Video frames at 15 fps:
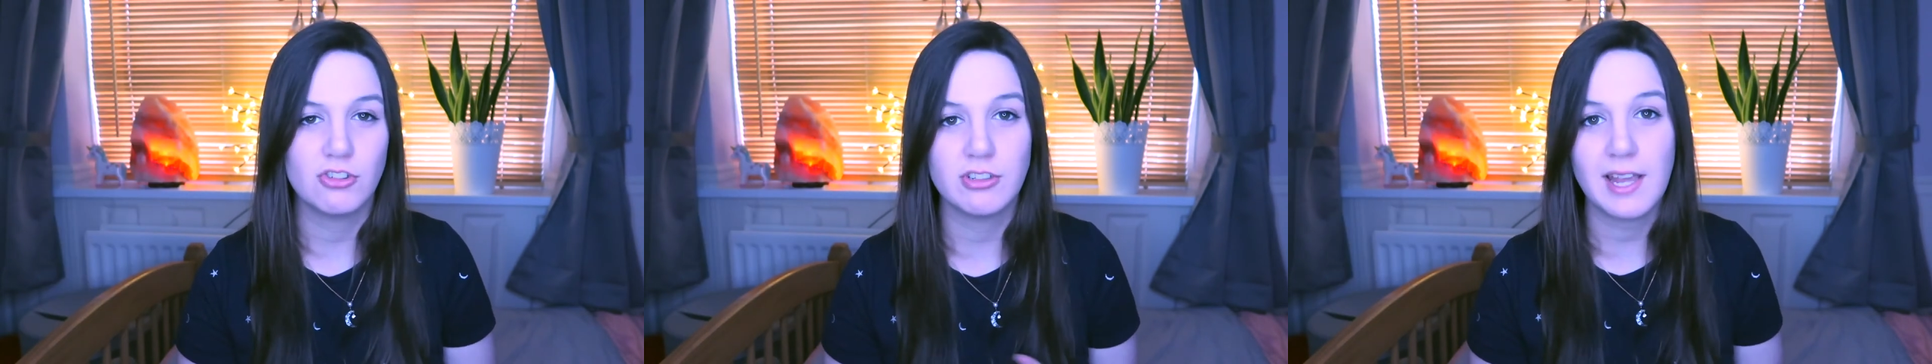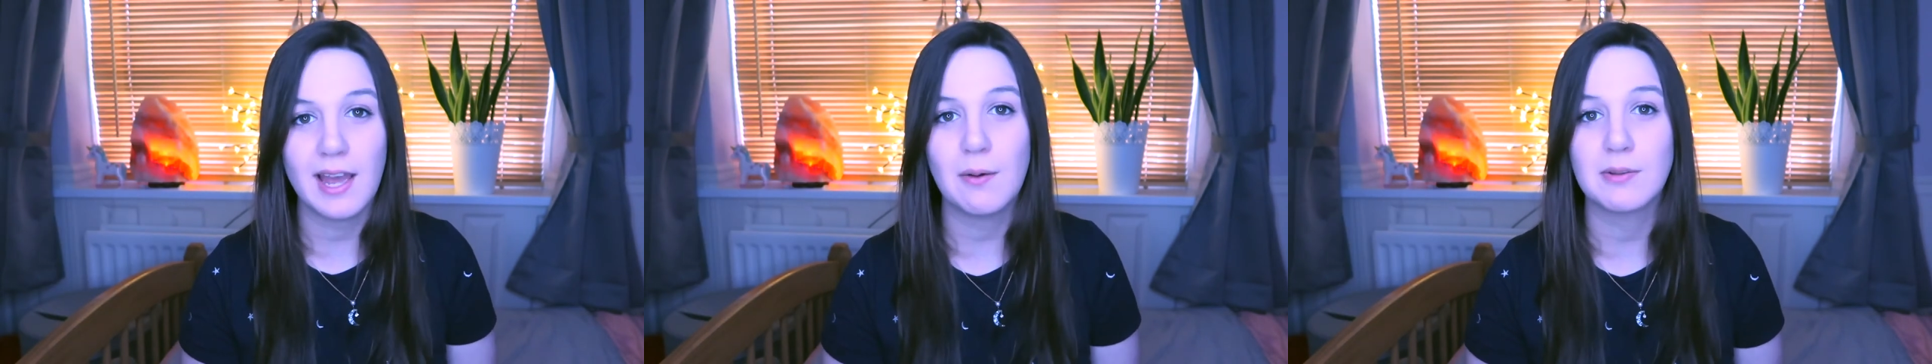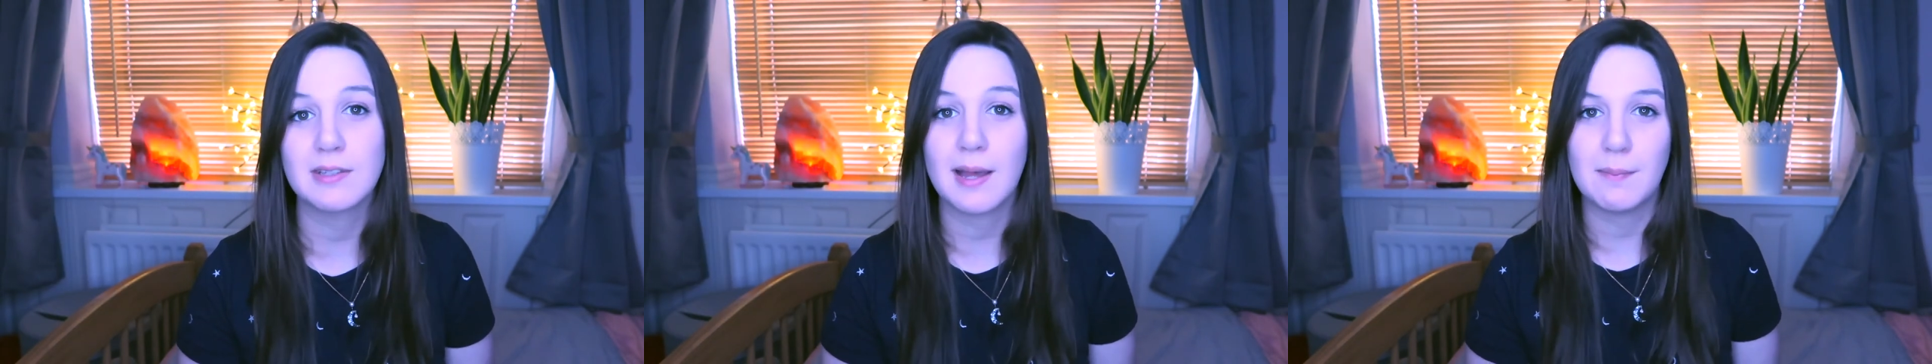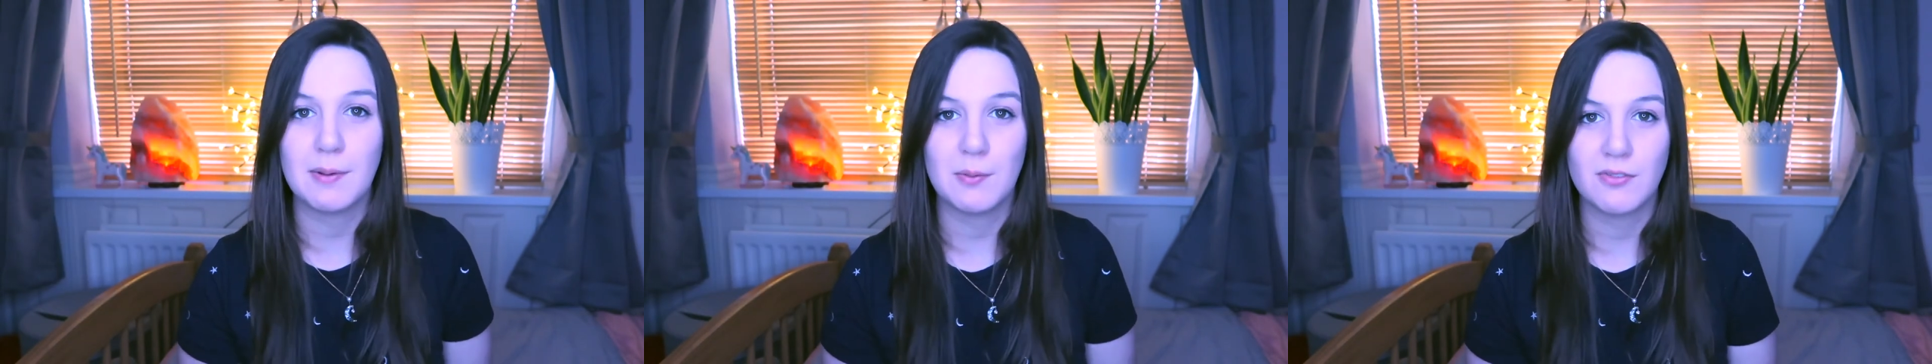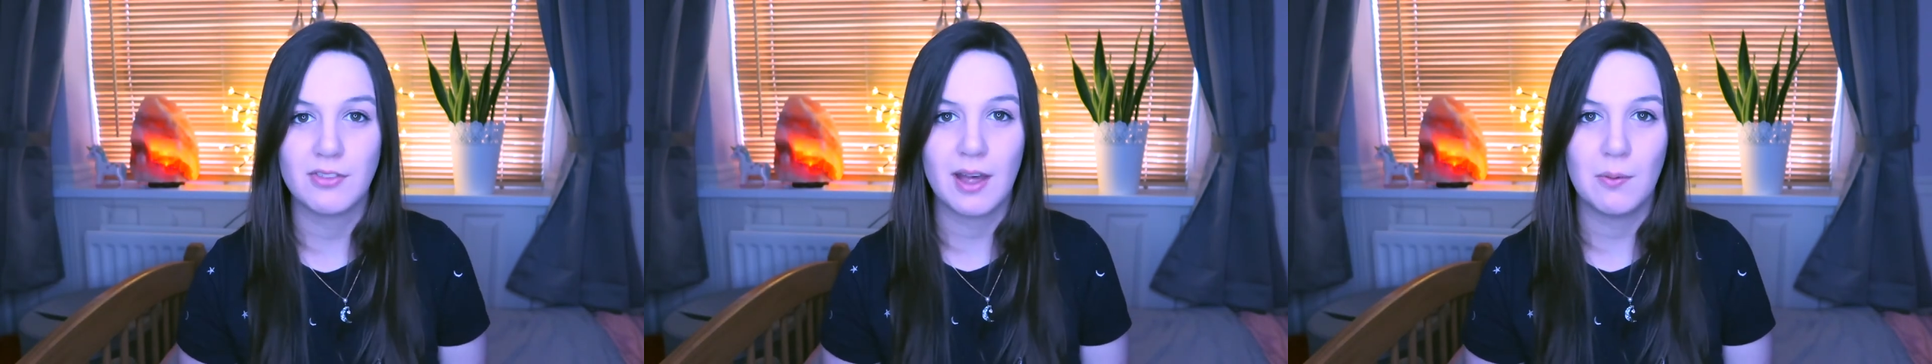so yeah, I was
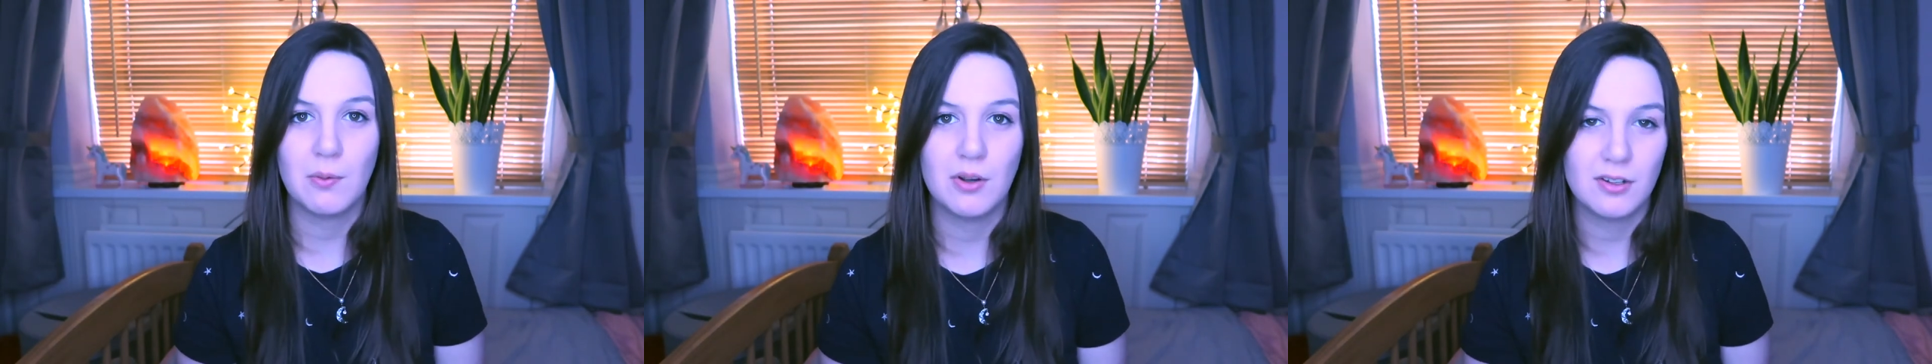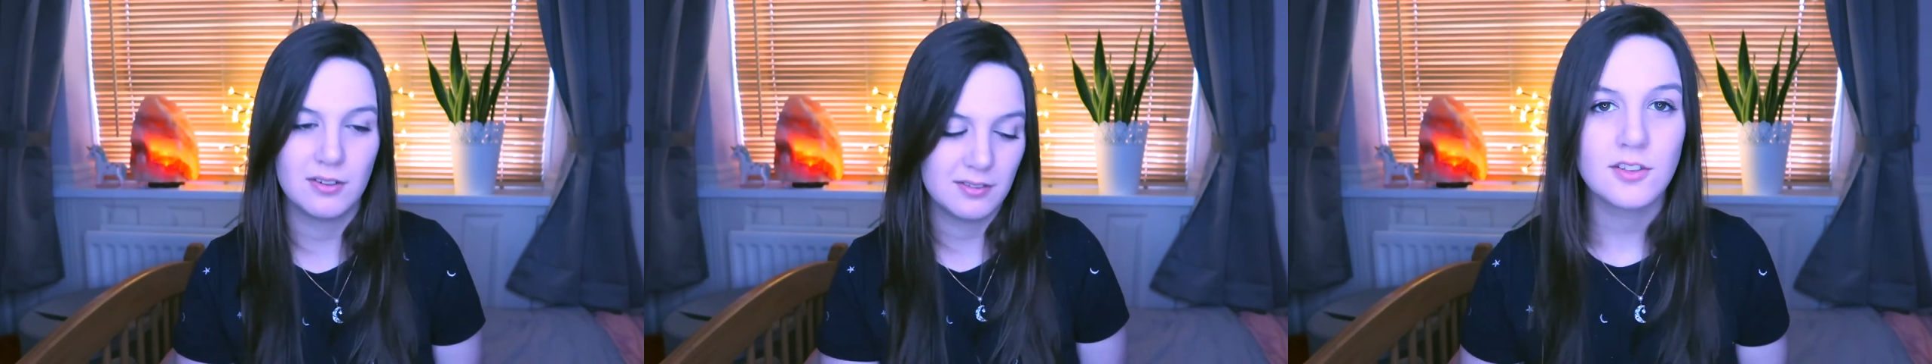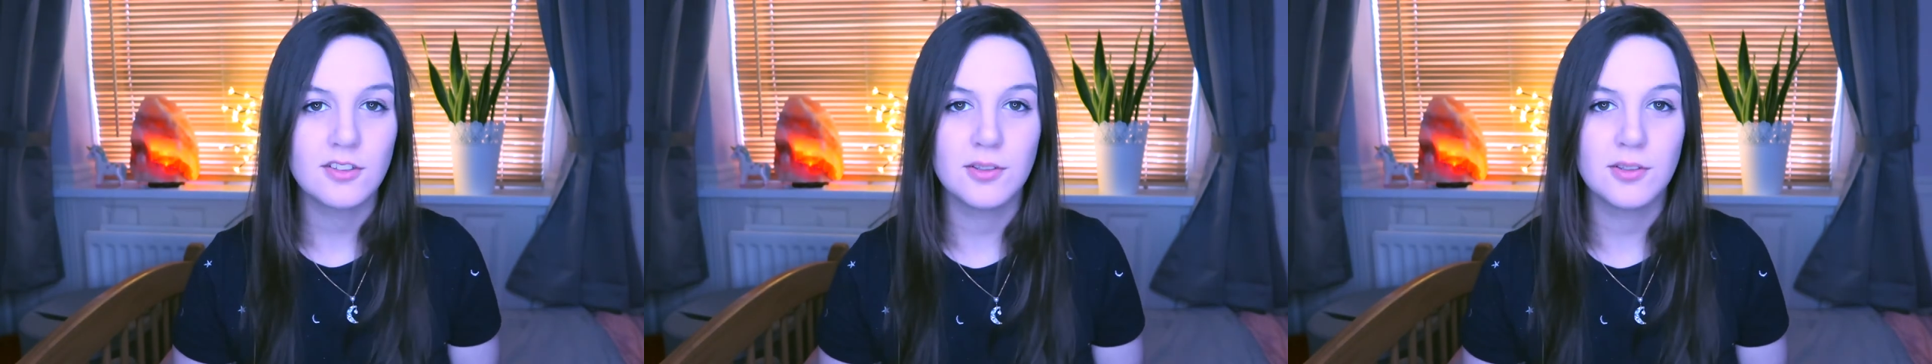happy with that one.